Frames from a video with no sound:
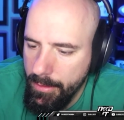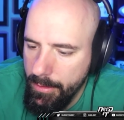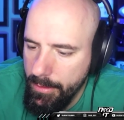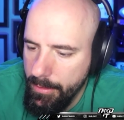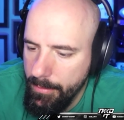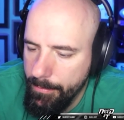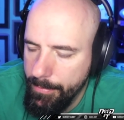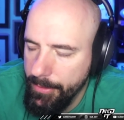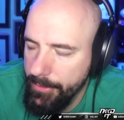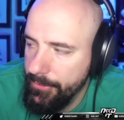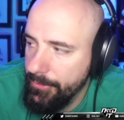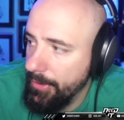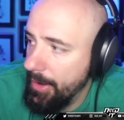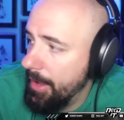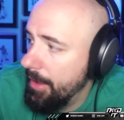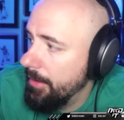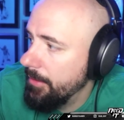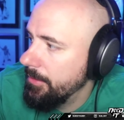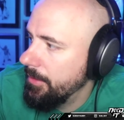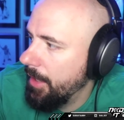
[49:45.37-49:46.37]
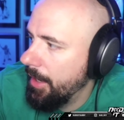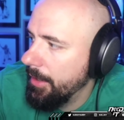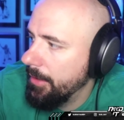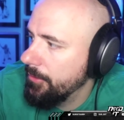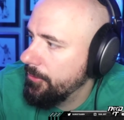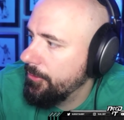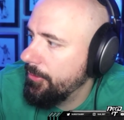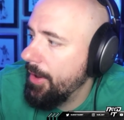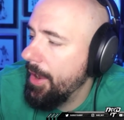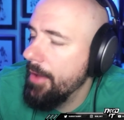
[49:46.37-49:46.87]
But tra- like
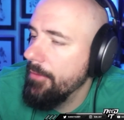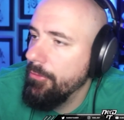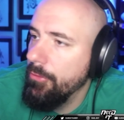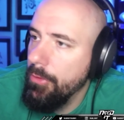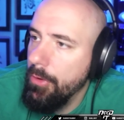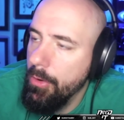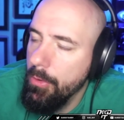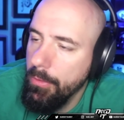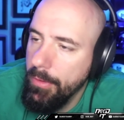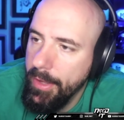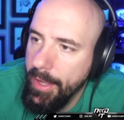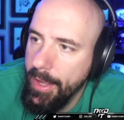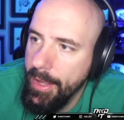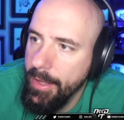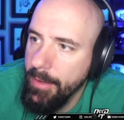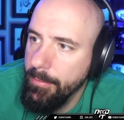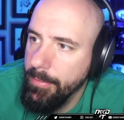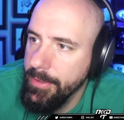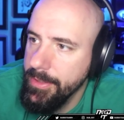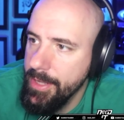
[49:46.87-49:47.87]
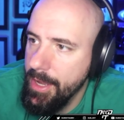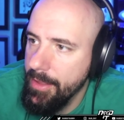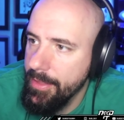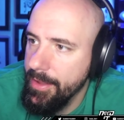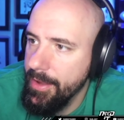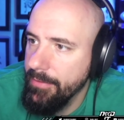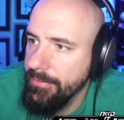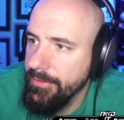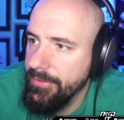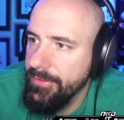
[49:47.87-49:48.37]
travel okay, but now they
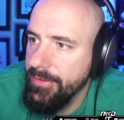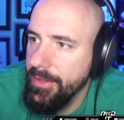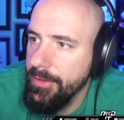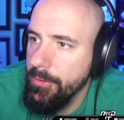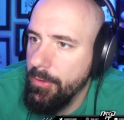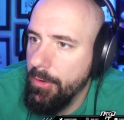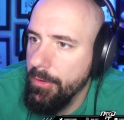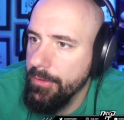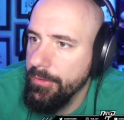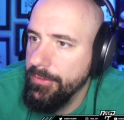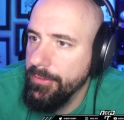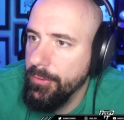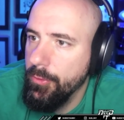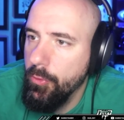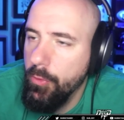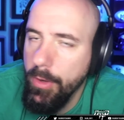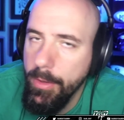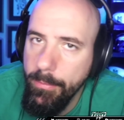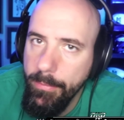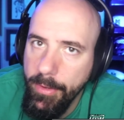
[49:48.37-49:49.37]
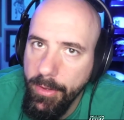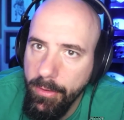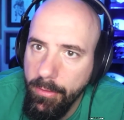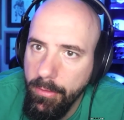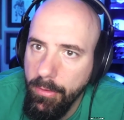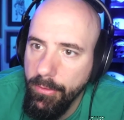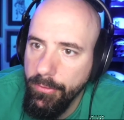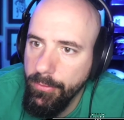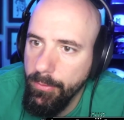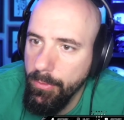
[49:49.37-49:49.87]
have to send all this equipment
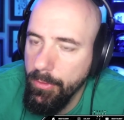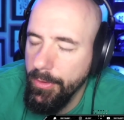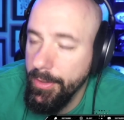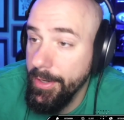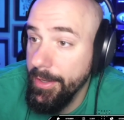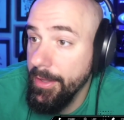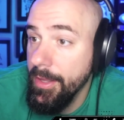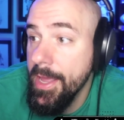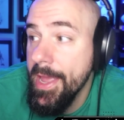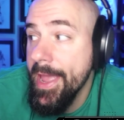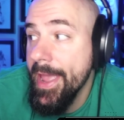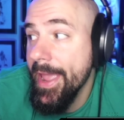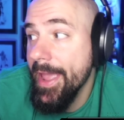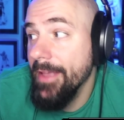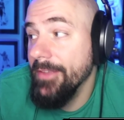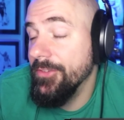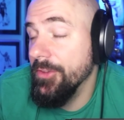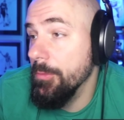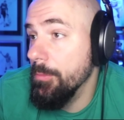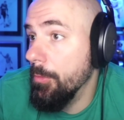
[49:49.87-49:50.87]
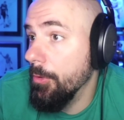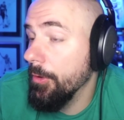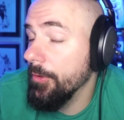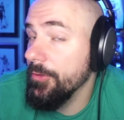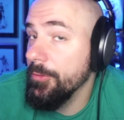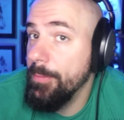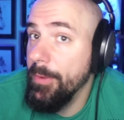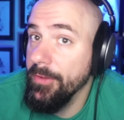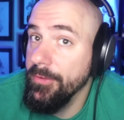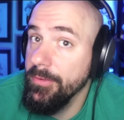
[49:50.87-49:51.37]
across the world. It is it more
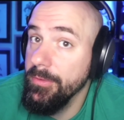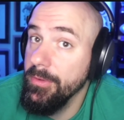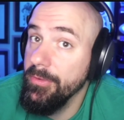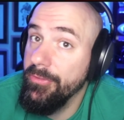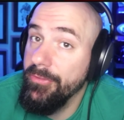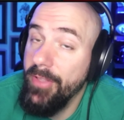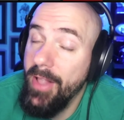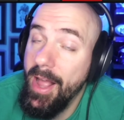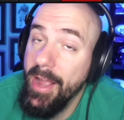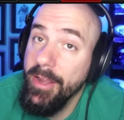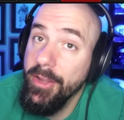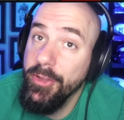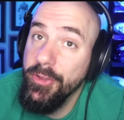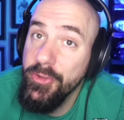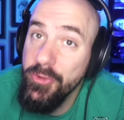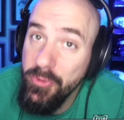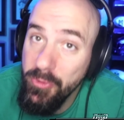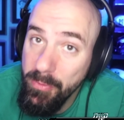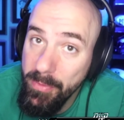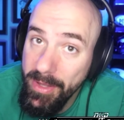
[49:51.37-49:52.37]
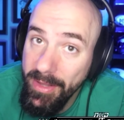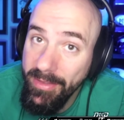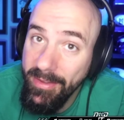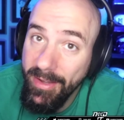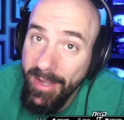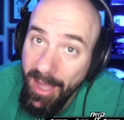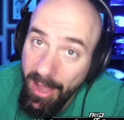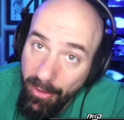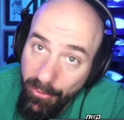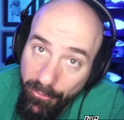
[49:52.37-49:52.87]
expensive to fly a human to
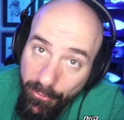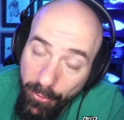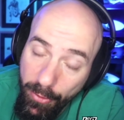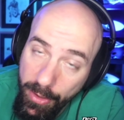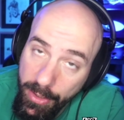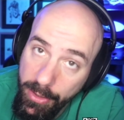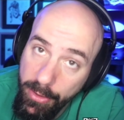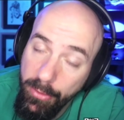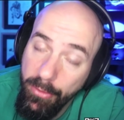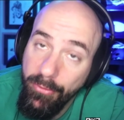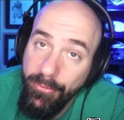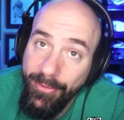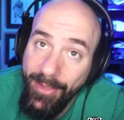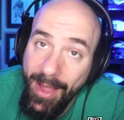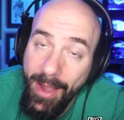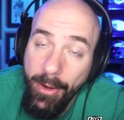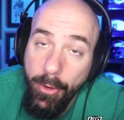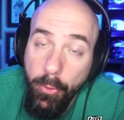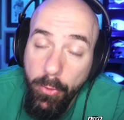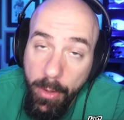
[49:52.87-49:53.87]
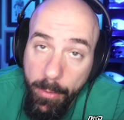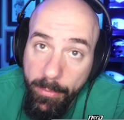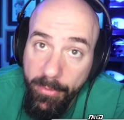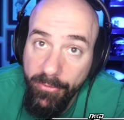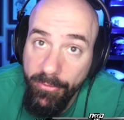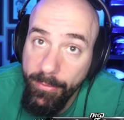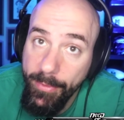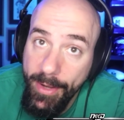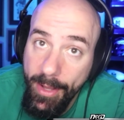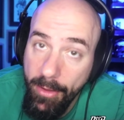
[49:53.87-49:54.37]
California or fly equipment
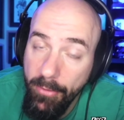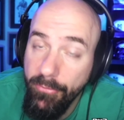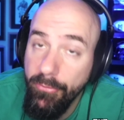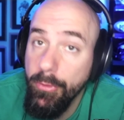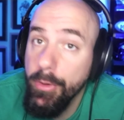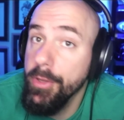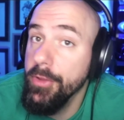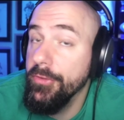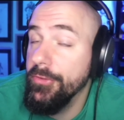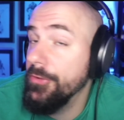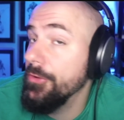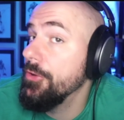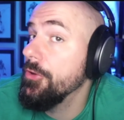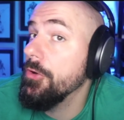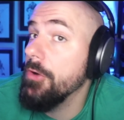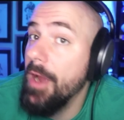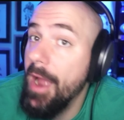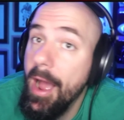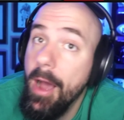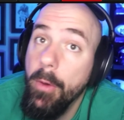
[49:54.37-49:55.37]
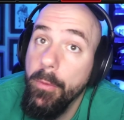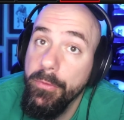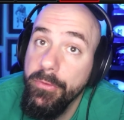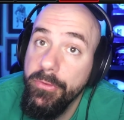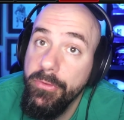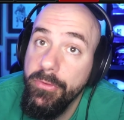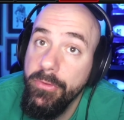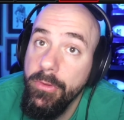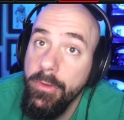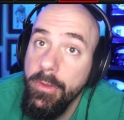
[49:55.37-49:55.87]
from California to your house?